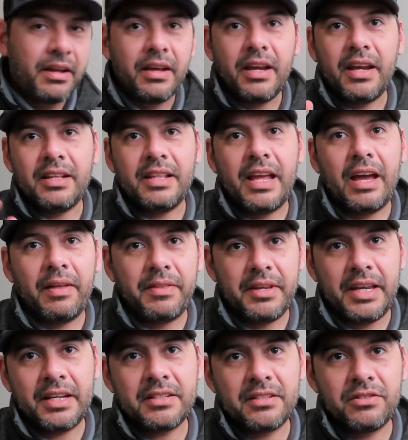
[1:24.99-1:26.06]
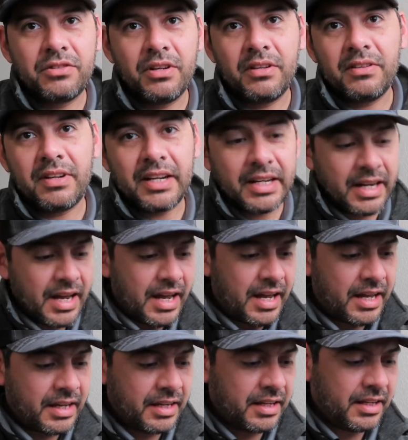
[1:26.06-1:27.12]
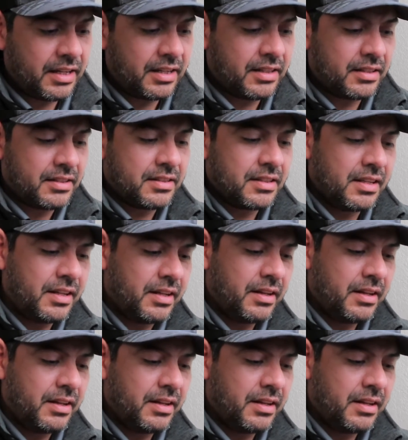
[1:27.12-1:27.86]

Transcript: And now the next controller I got is